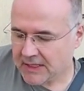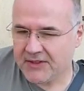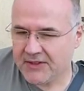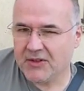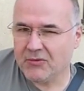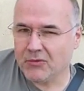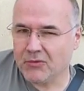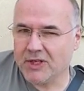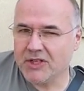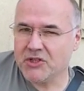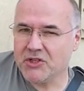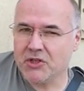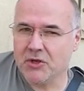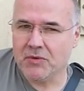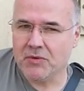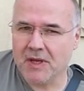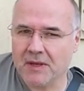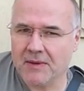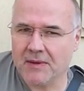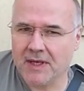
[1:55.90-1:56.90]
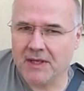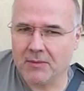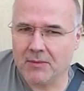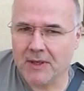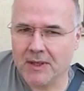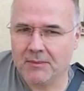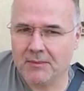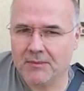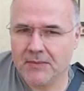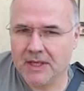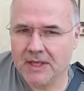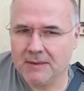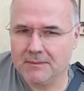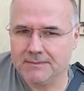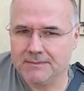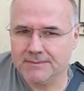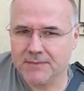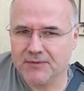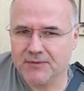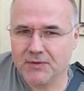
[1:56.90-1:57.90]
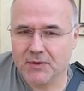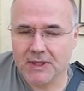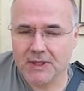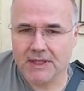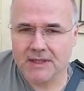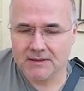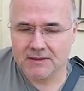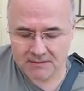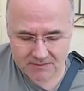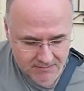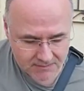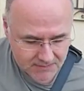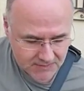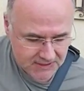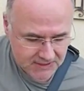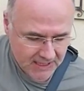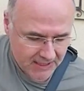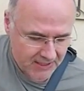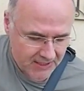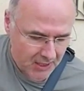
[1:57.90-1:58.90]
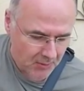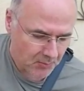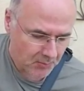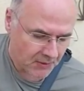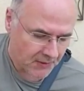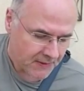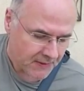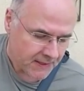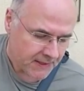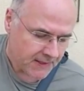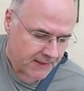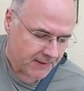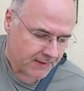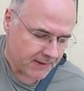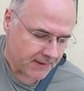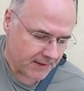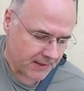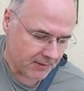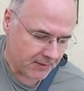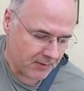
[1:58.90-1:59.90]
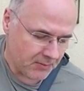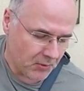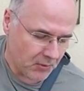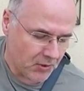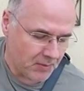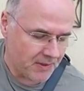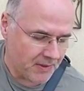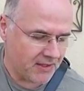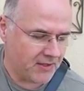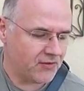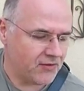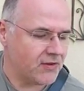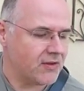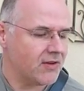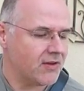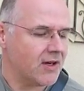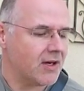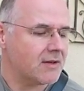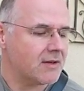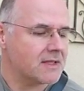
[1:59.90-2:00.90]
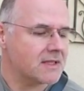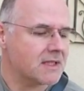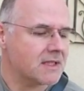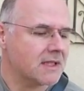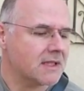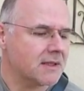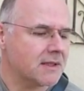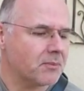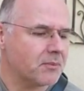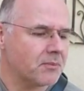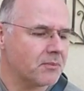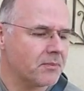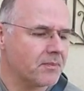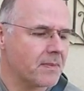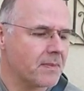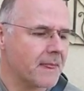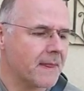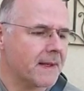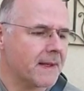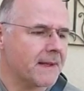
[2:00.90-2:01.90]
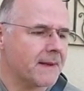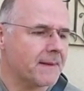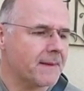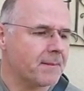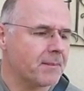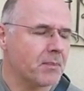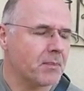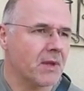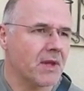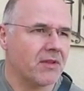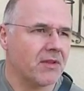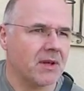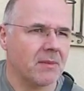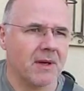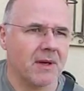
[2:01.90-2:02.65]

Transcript: didn't really tune it anyway before I sat down, but anyway, the point about this guitar is that I think